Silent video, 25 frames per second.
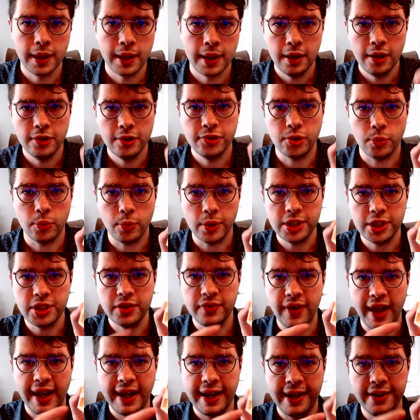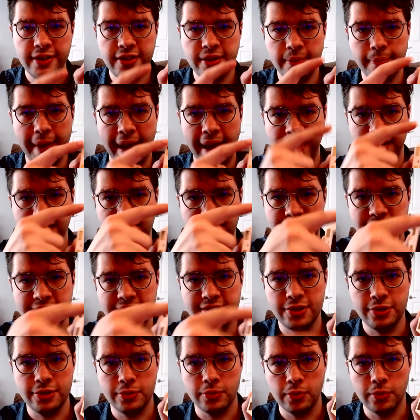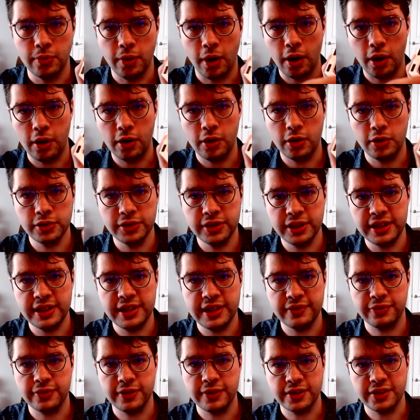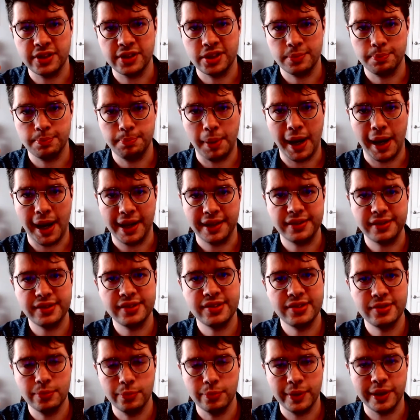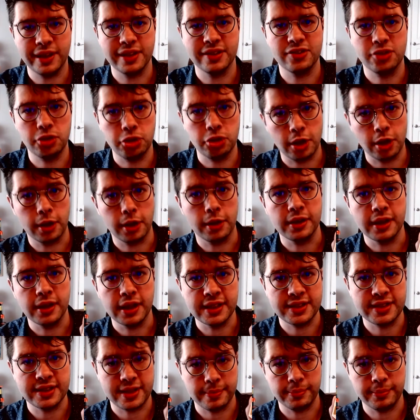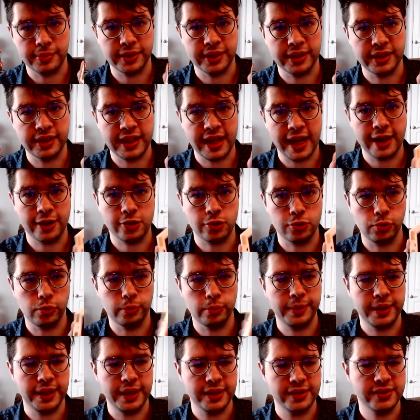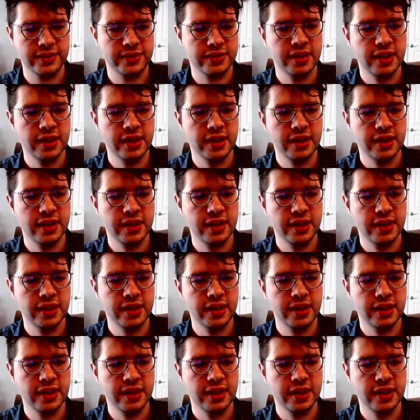So once you've added the magnets to all the different spots, we can start assembling the actual piece.